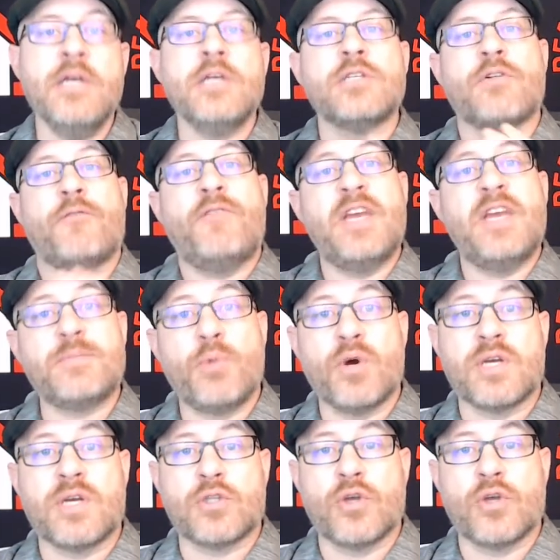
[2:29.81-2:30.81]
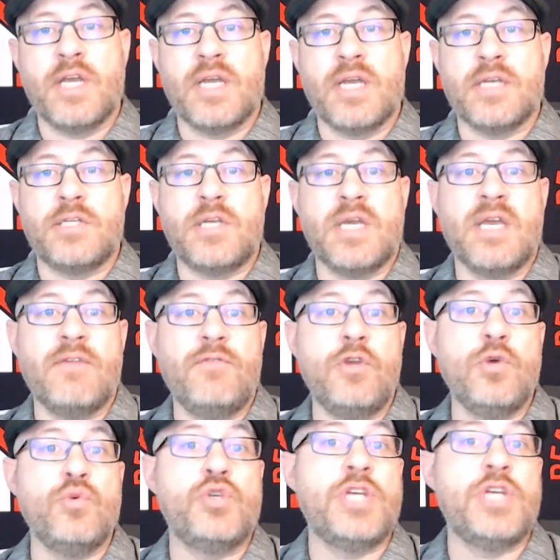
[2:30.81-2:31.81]
So Facebook is looking to give
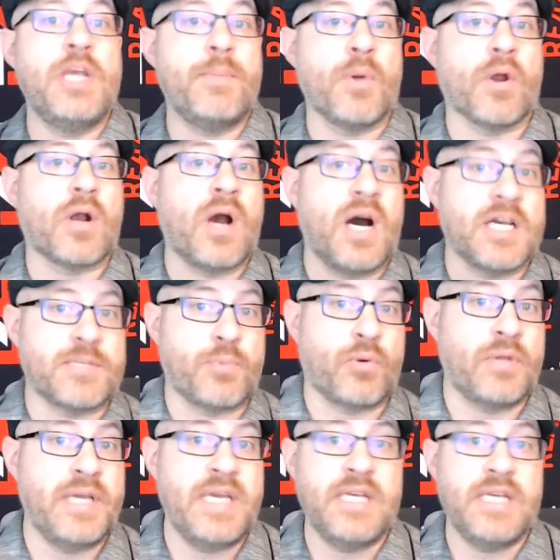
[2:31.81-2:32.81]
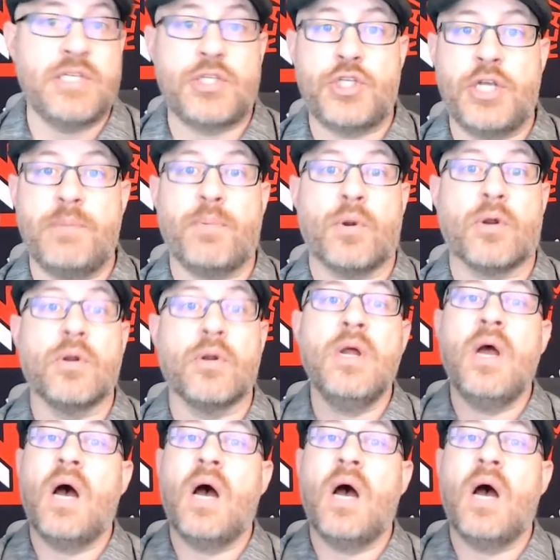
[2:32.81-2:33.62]
you cheaper cost per leads, cheaper